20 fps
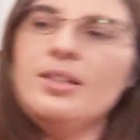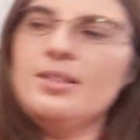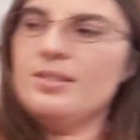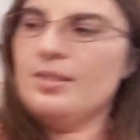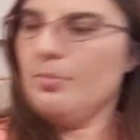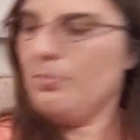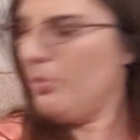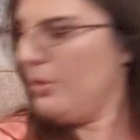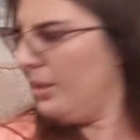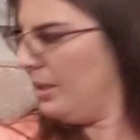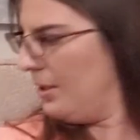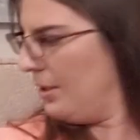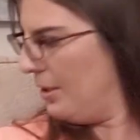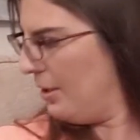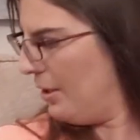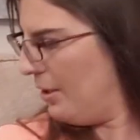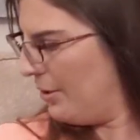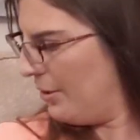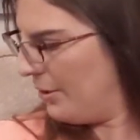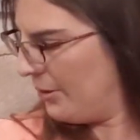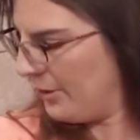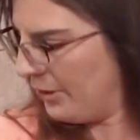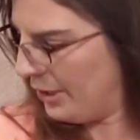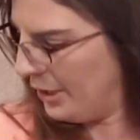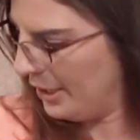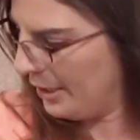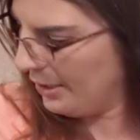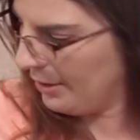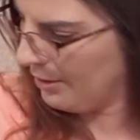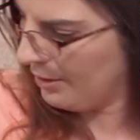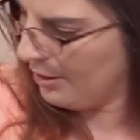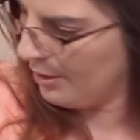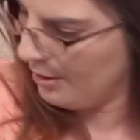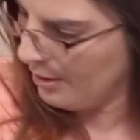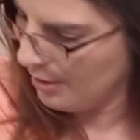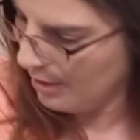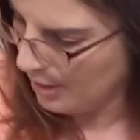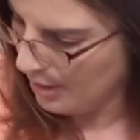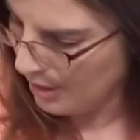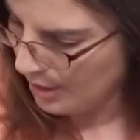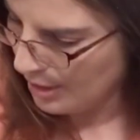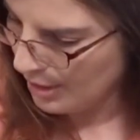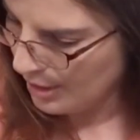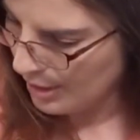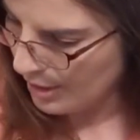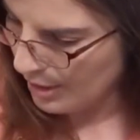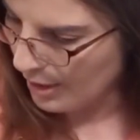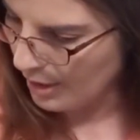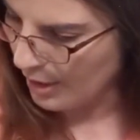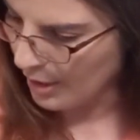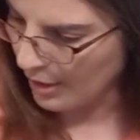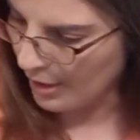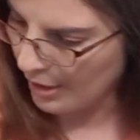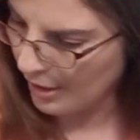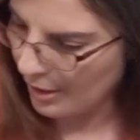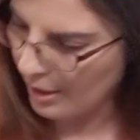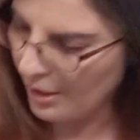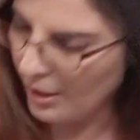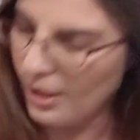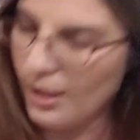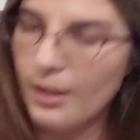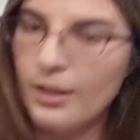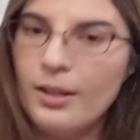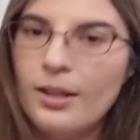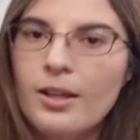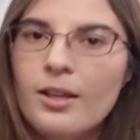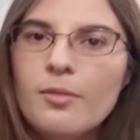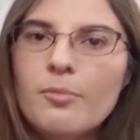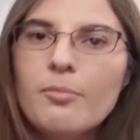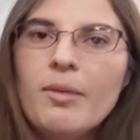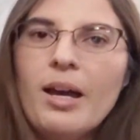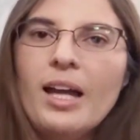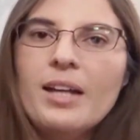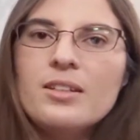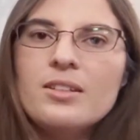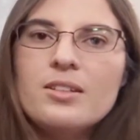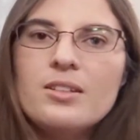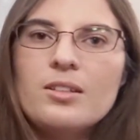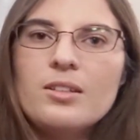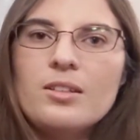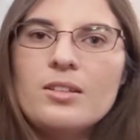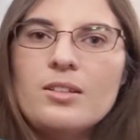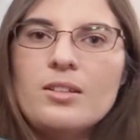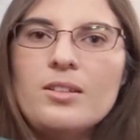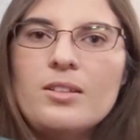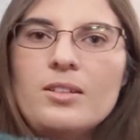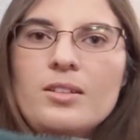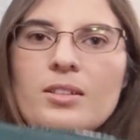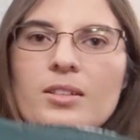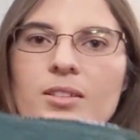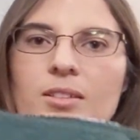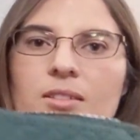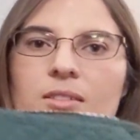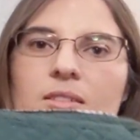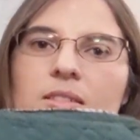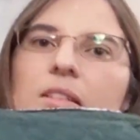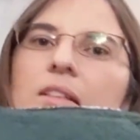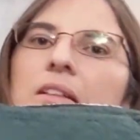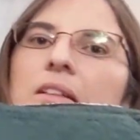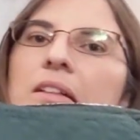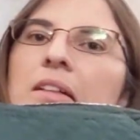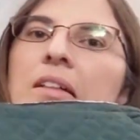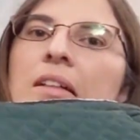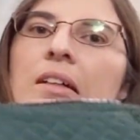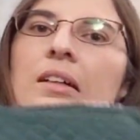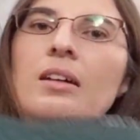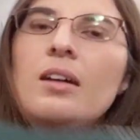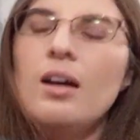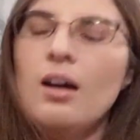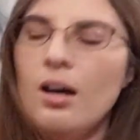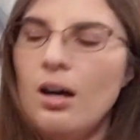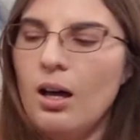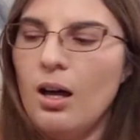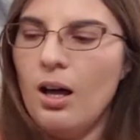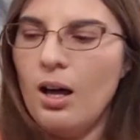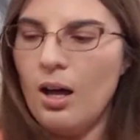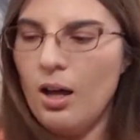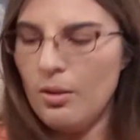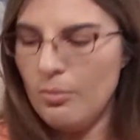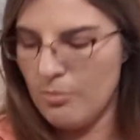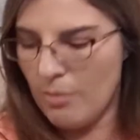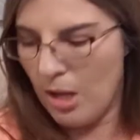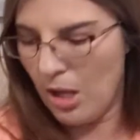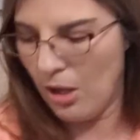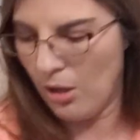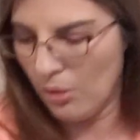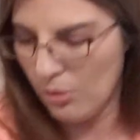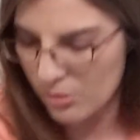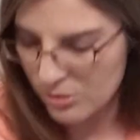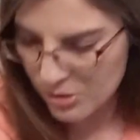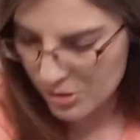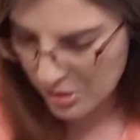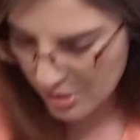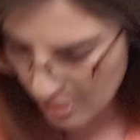a pretty good hunter green. And it matches almost.